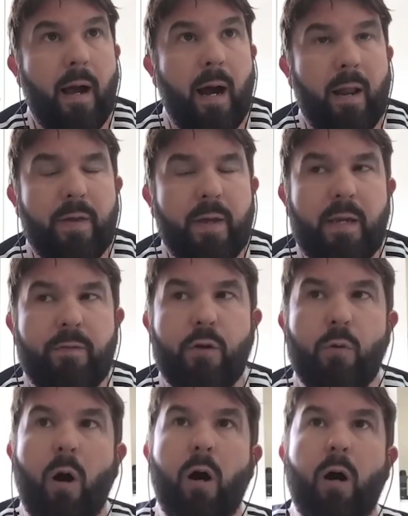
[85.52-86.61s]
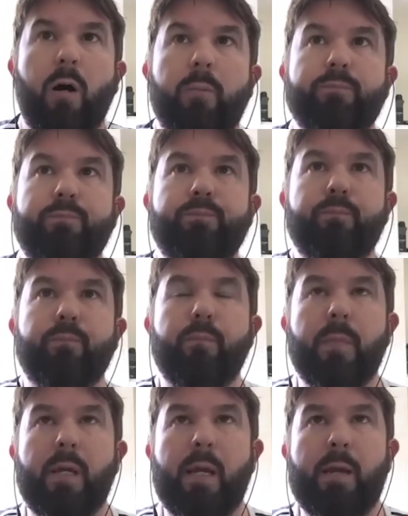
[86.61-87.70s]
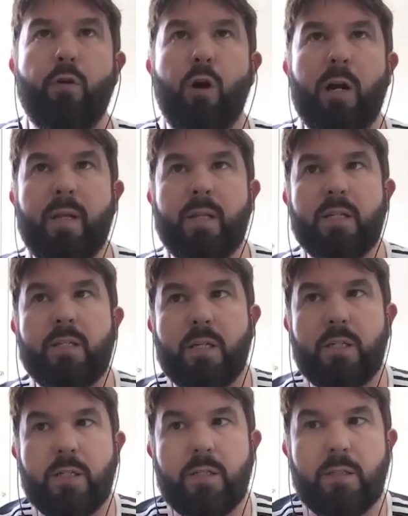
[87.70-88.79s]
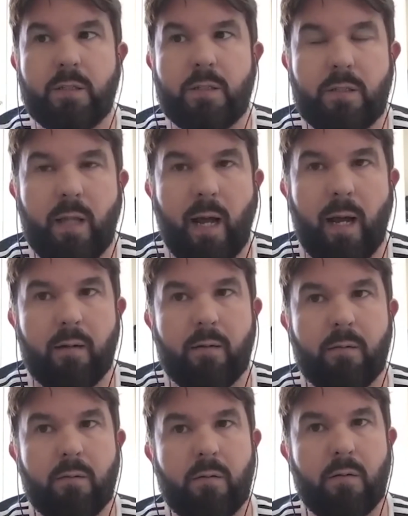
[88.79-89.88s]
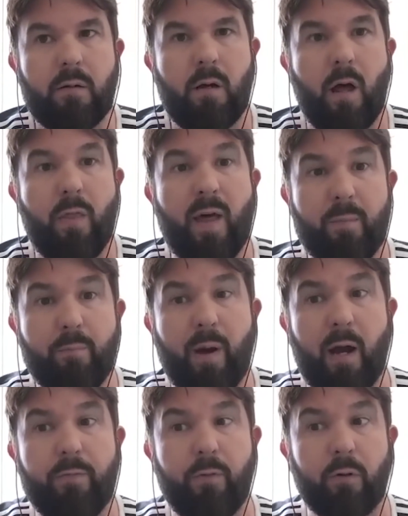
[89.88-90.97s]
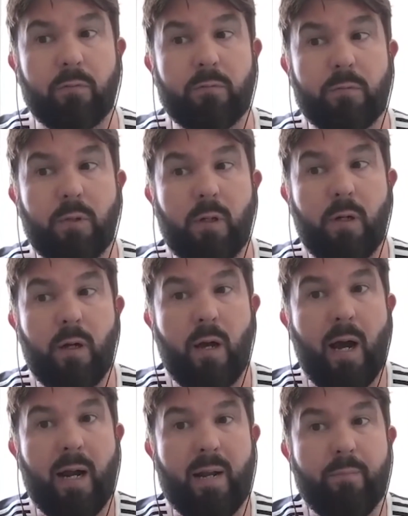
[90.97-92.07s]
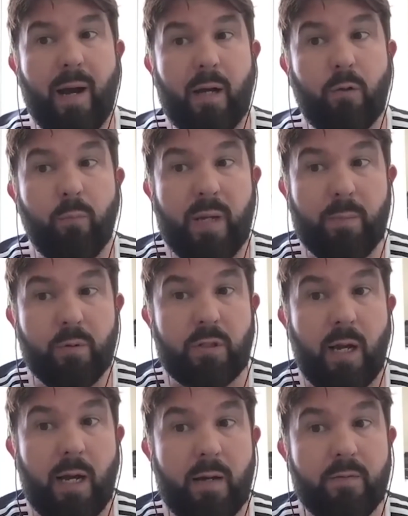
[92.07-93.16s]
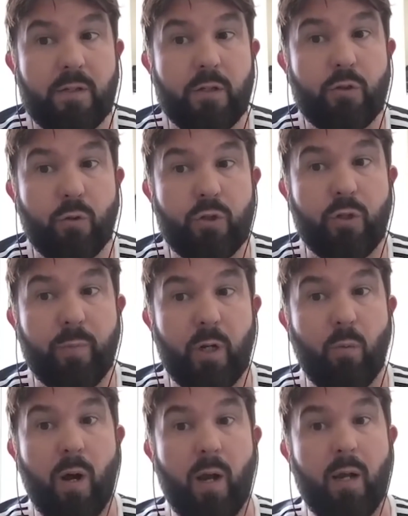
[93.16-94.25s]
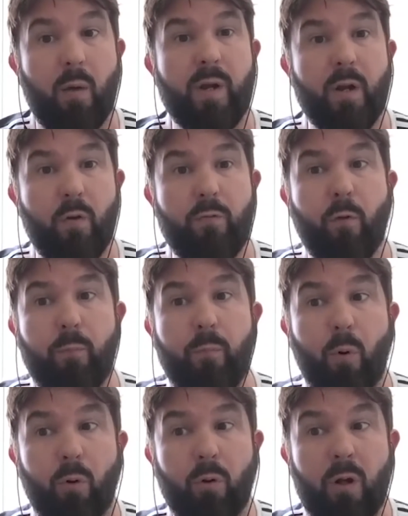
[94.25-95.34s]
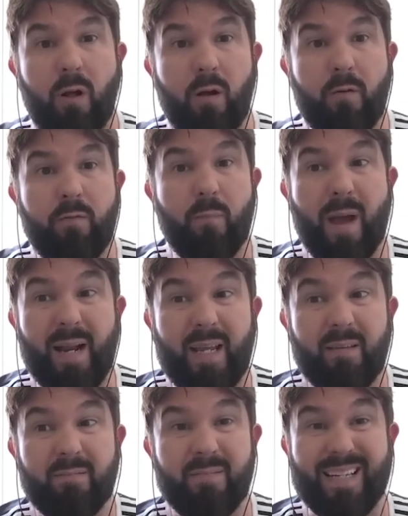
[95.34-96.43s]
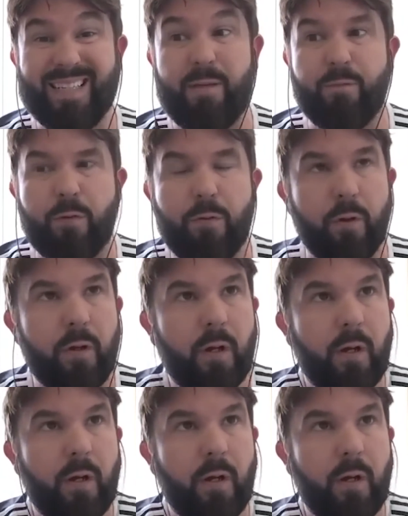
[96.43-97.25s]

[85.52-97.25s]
And I think if you're going to make decisions that are that impactful and impact on people's lives in such a big way, and we know football for many is everything.